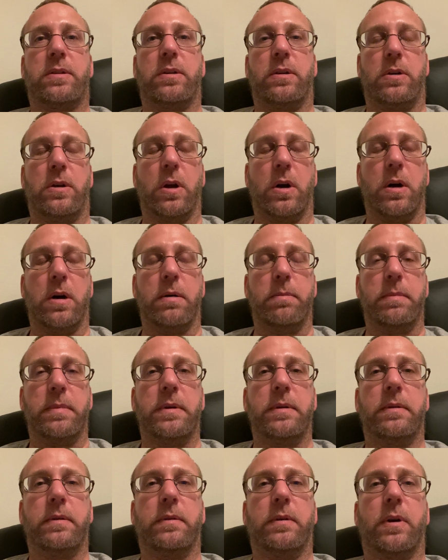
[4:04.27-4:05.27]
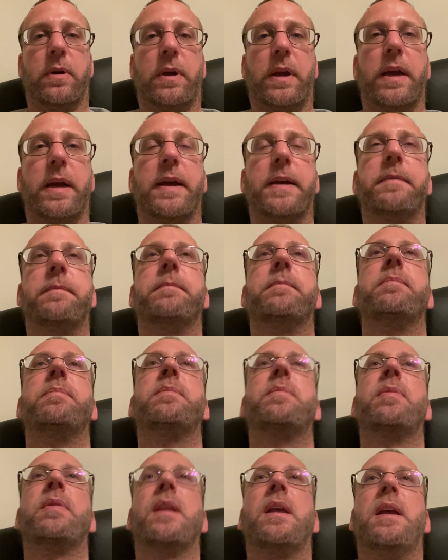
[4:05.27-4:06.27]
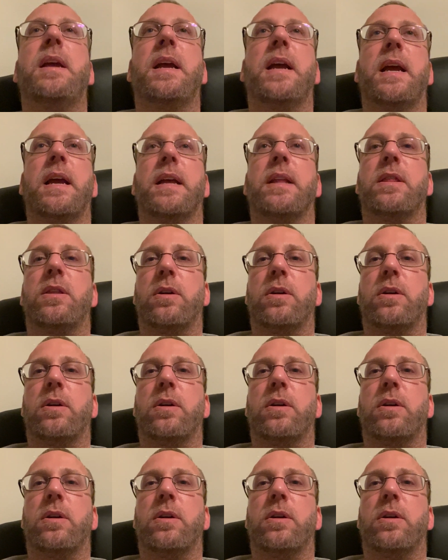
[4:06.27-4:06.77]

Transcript: dumb, okay? And